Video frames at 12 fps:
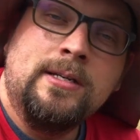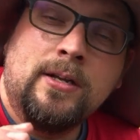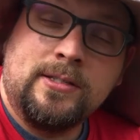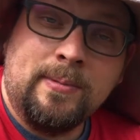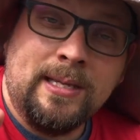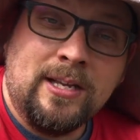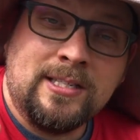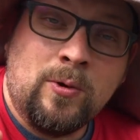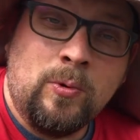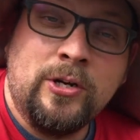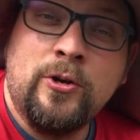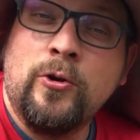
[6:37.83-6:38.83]
Now, something else I
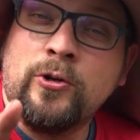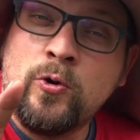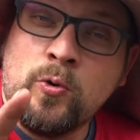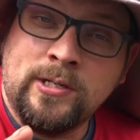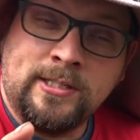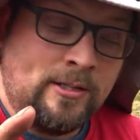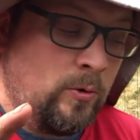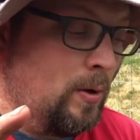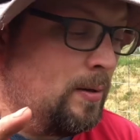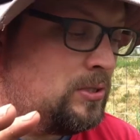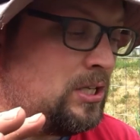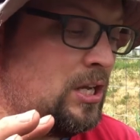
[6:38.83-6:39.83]
want to note, according to their
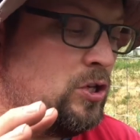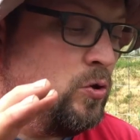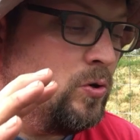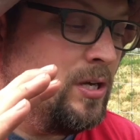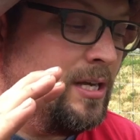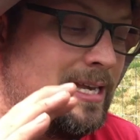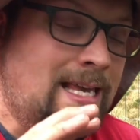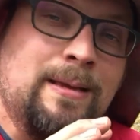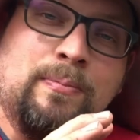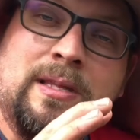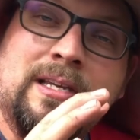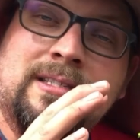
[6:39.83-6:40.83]
website, you can
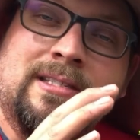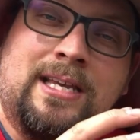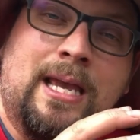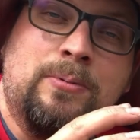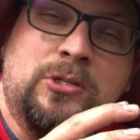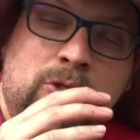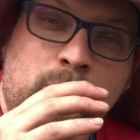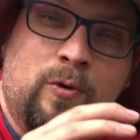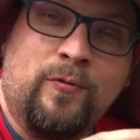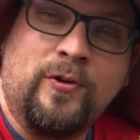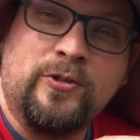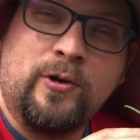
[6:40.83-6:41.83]
keep these scapes in the
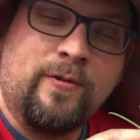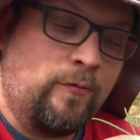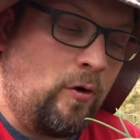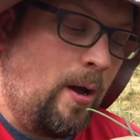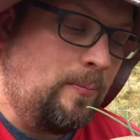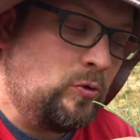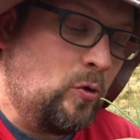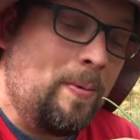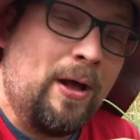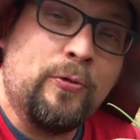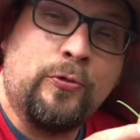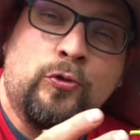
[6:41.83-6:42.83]
refrigerator for up to
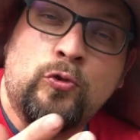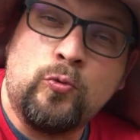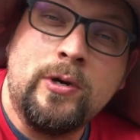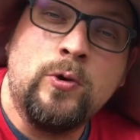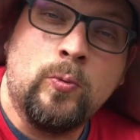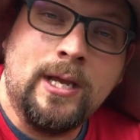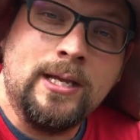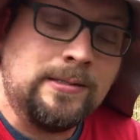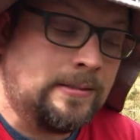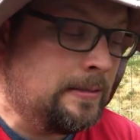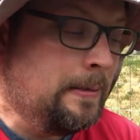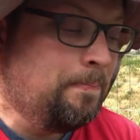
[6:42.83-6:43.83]
about three
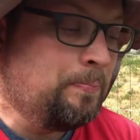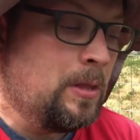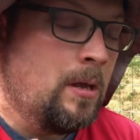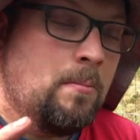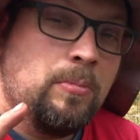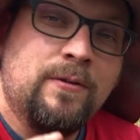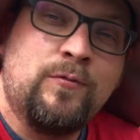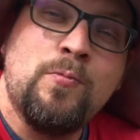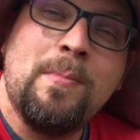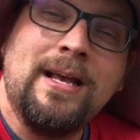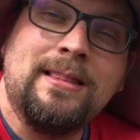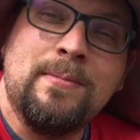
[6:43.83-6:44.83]
weeks. But if you
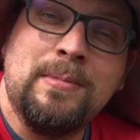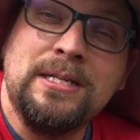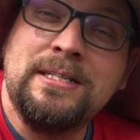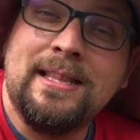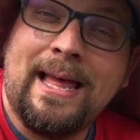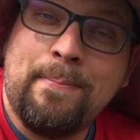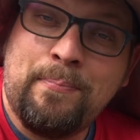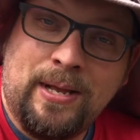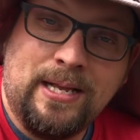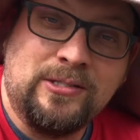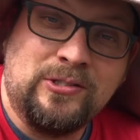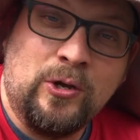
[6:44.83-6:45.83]
make them into that
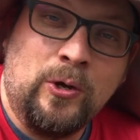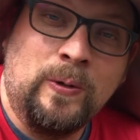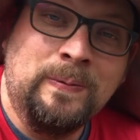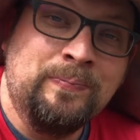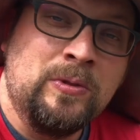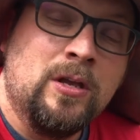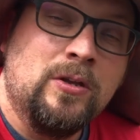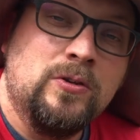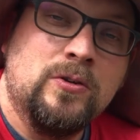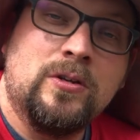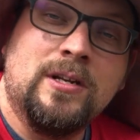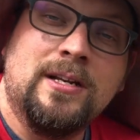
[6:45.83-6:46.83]
pesto,
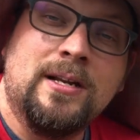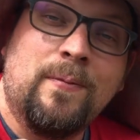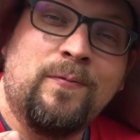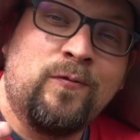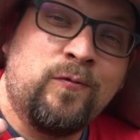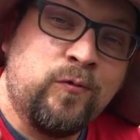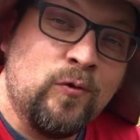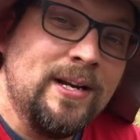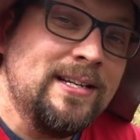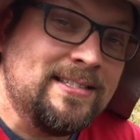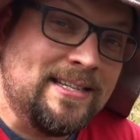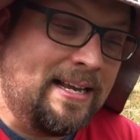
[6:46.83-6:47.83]
you can end up
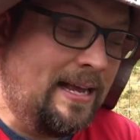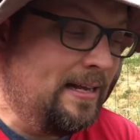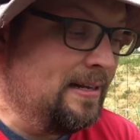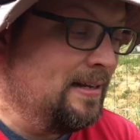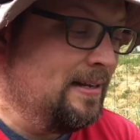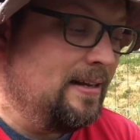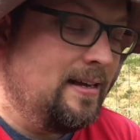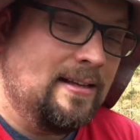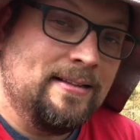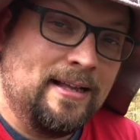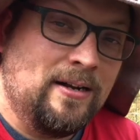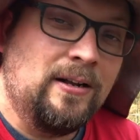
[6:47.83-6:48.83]
freezing it
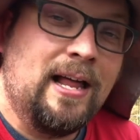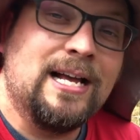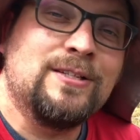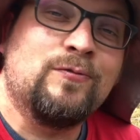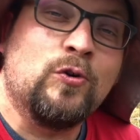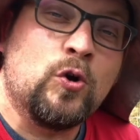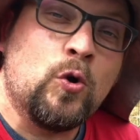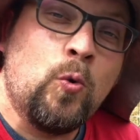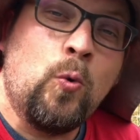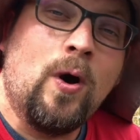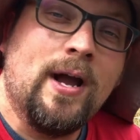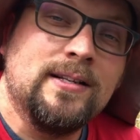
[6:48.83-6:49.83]
and that'll last for
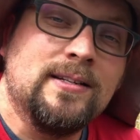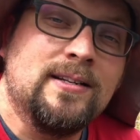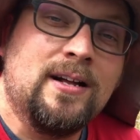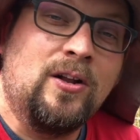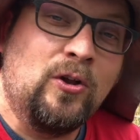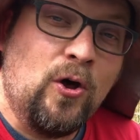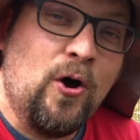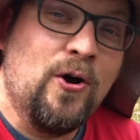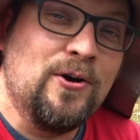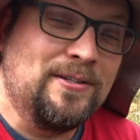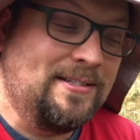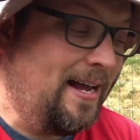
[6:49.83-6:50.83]
quite a
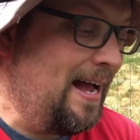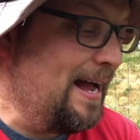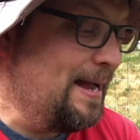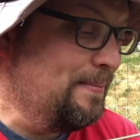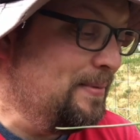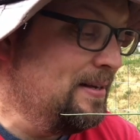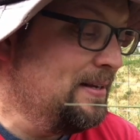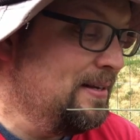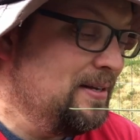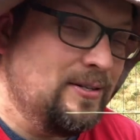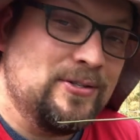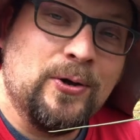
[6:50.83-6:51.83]
long time.
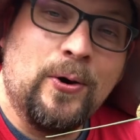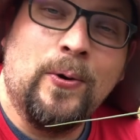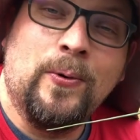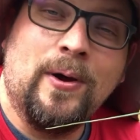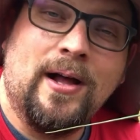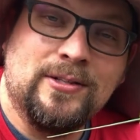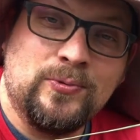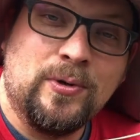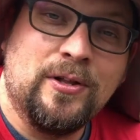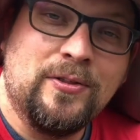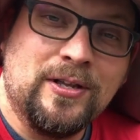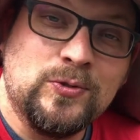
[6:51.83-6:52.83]
So that's
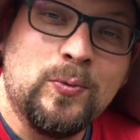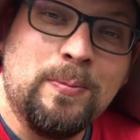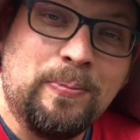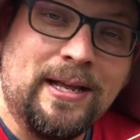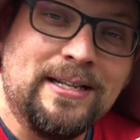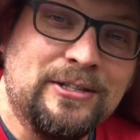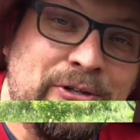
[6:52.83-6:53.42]
one of the things we plan to